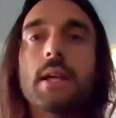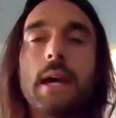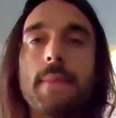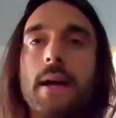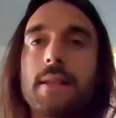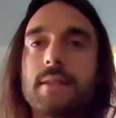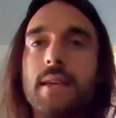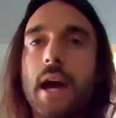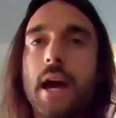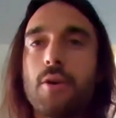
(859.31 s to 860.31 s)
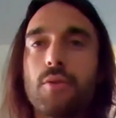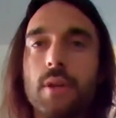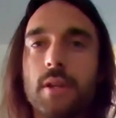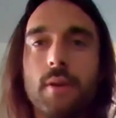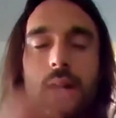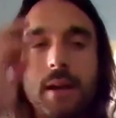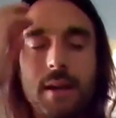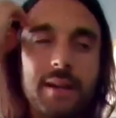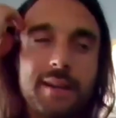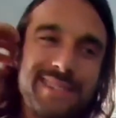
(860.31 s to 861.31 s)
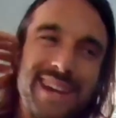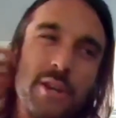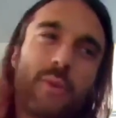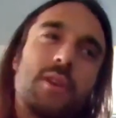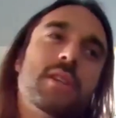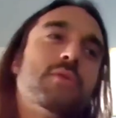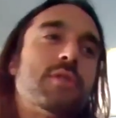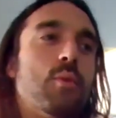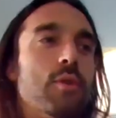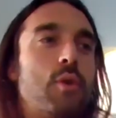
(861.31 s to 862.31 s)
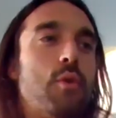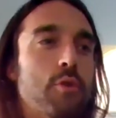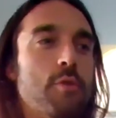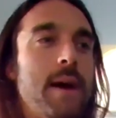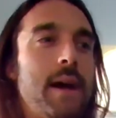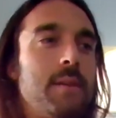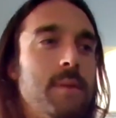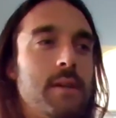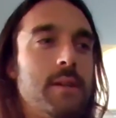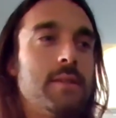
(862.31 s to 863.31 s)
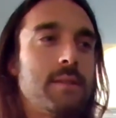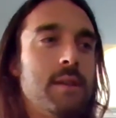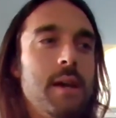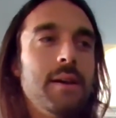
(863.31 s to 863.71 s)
And that's how, you know, I, I don't want to use the word a quarterback, because